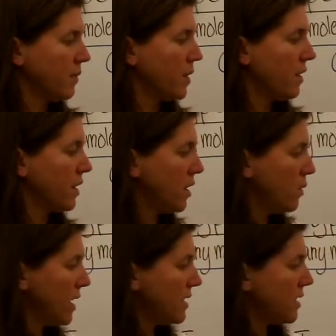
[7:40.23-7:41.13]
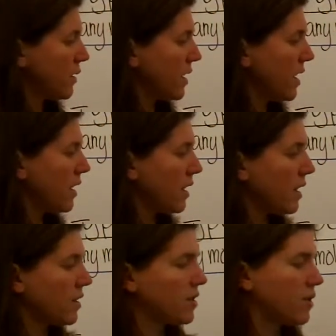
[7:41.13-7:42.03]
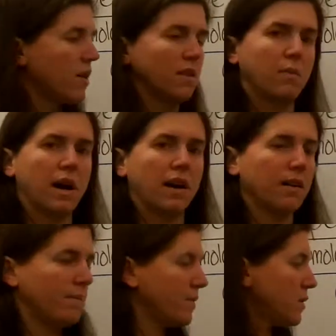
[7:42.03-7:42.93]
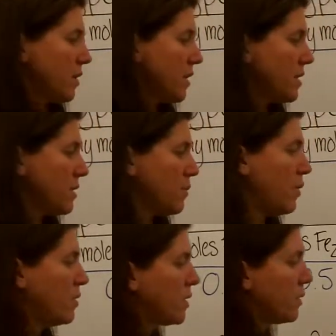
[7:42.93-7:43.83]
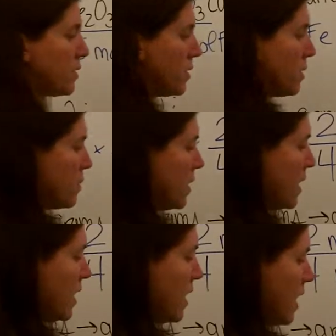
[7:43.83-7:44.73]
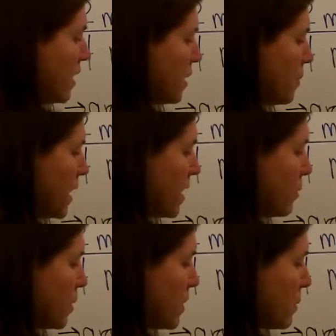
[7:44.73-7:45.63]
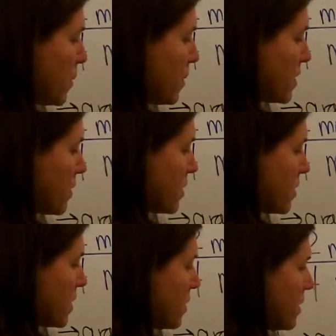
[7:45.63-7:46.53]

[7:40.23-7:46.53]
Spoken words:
Well, the units that are here should go on the bottom. So this is moles O2, on the bottom will be moles O2.